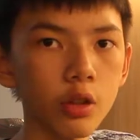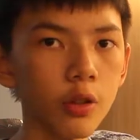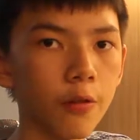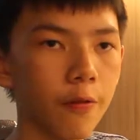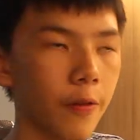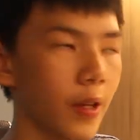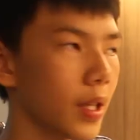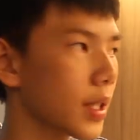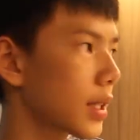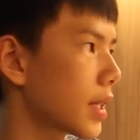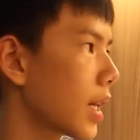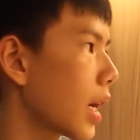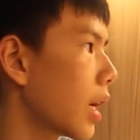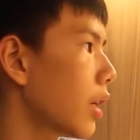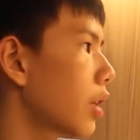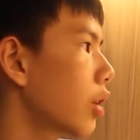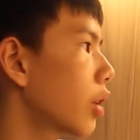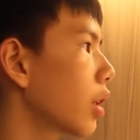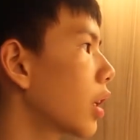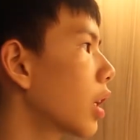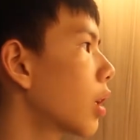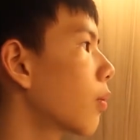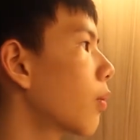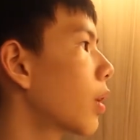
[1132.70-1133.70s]
to fix that,
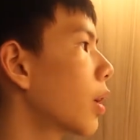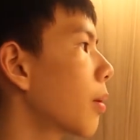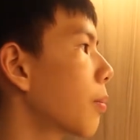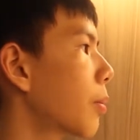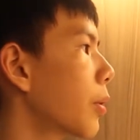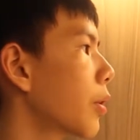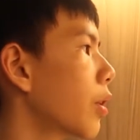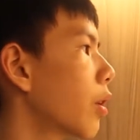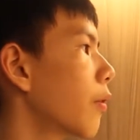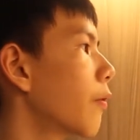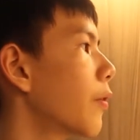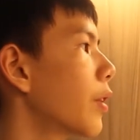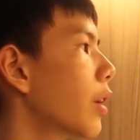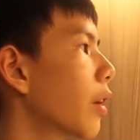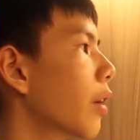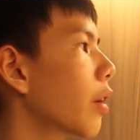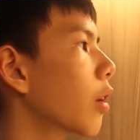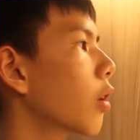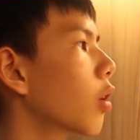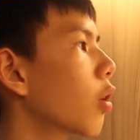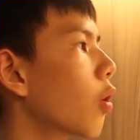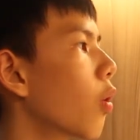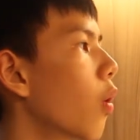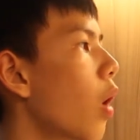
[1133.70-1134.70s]
you're going to want to put your VR
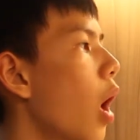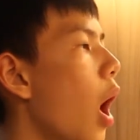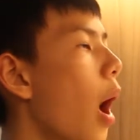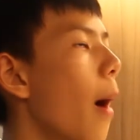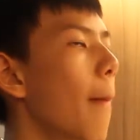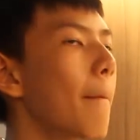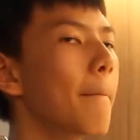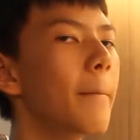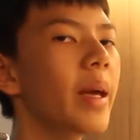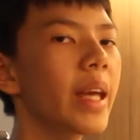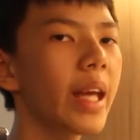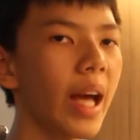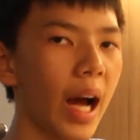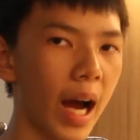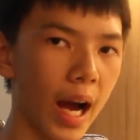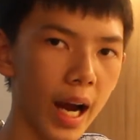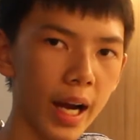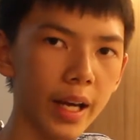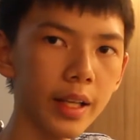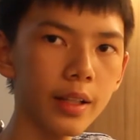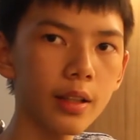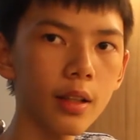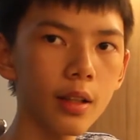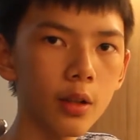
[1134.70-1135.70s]
glow
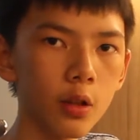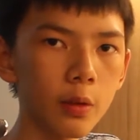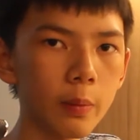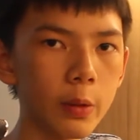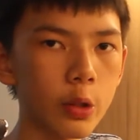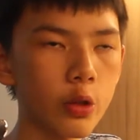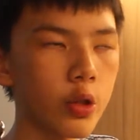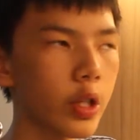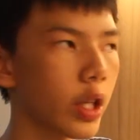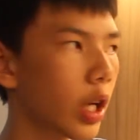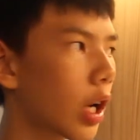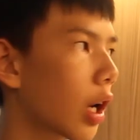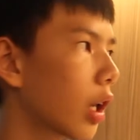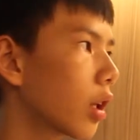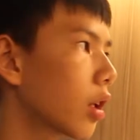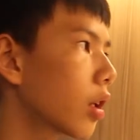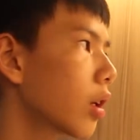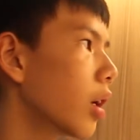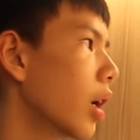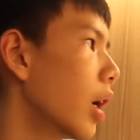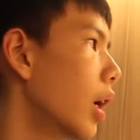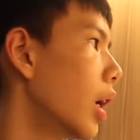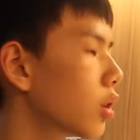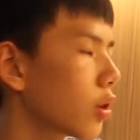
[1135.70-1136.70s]
behind the Luma tree
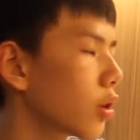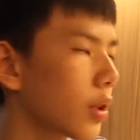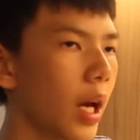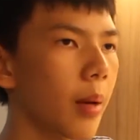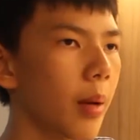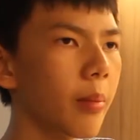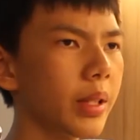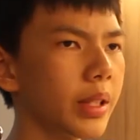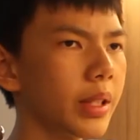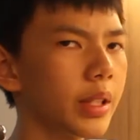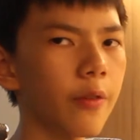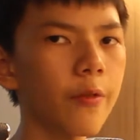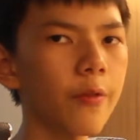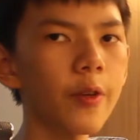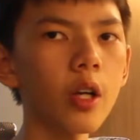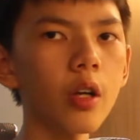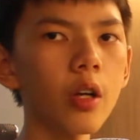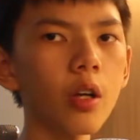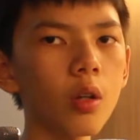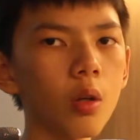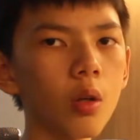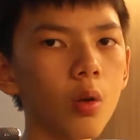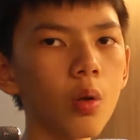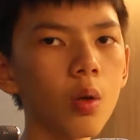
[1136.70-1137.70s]
color. So that means the
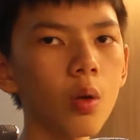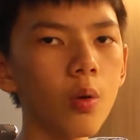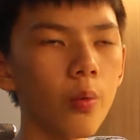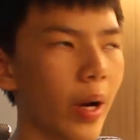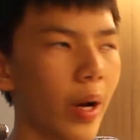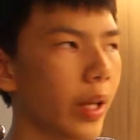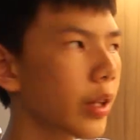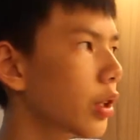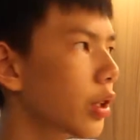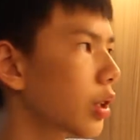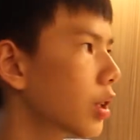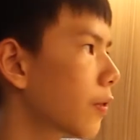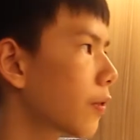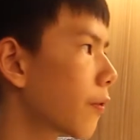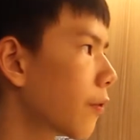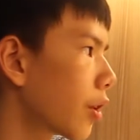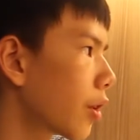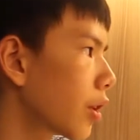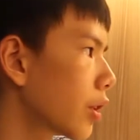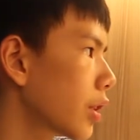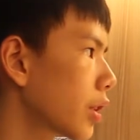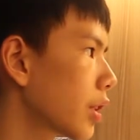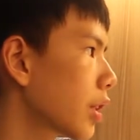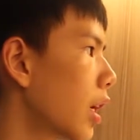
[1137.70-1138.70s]
VR glow renders
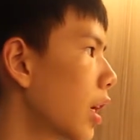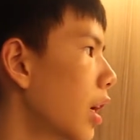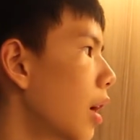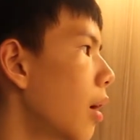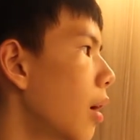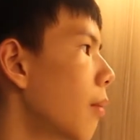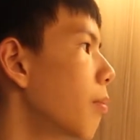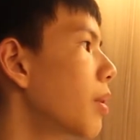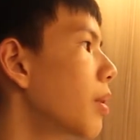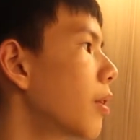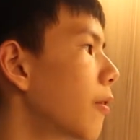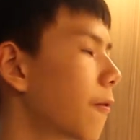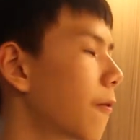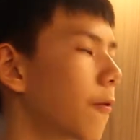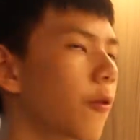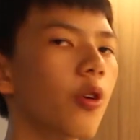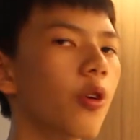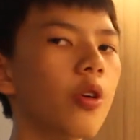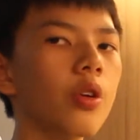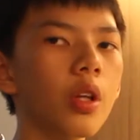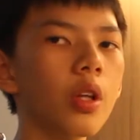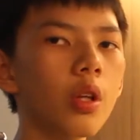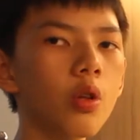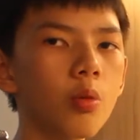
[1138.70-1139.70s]
first
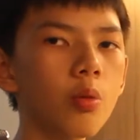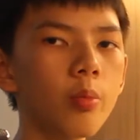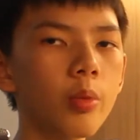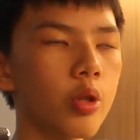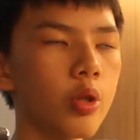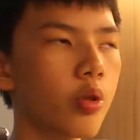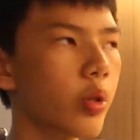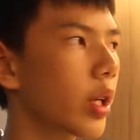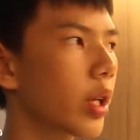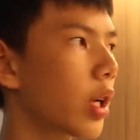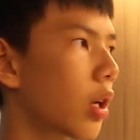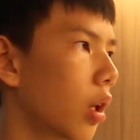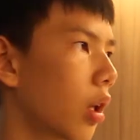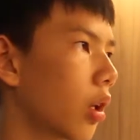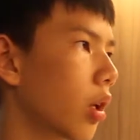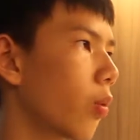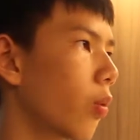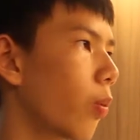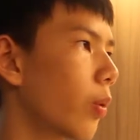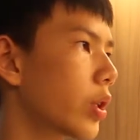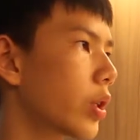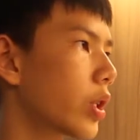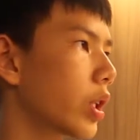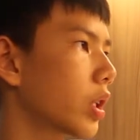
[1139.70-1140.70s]
before the Luma tree color,
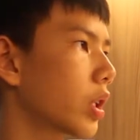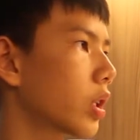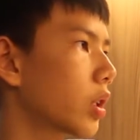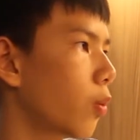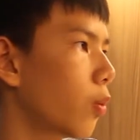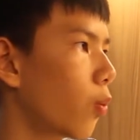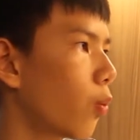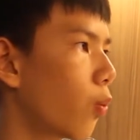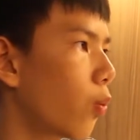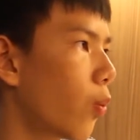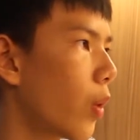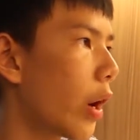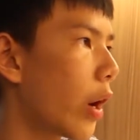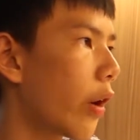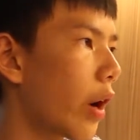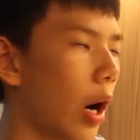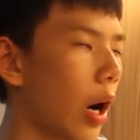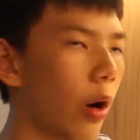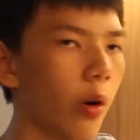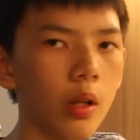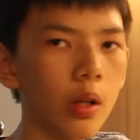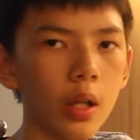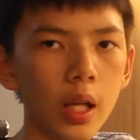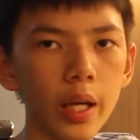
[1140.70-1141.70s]
which is where
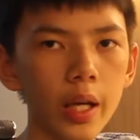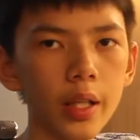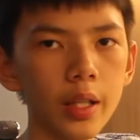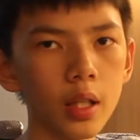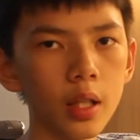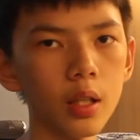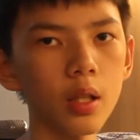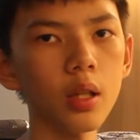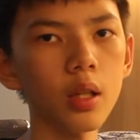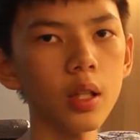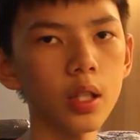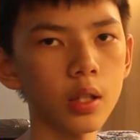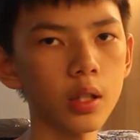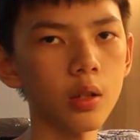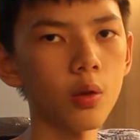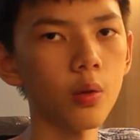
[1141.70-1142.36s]
our lightning is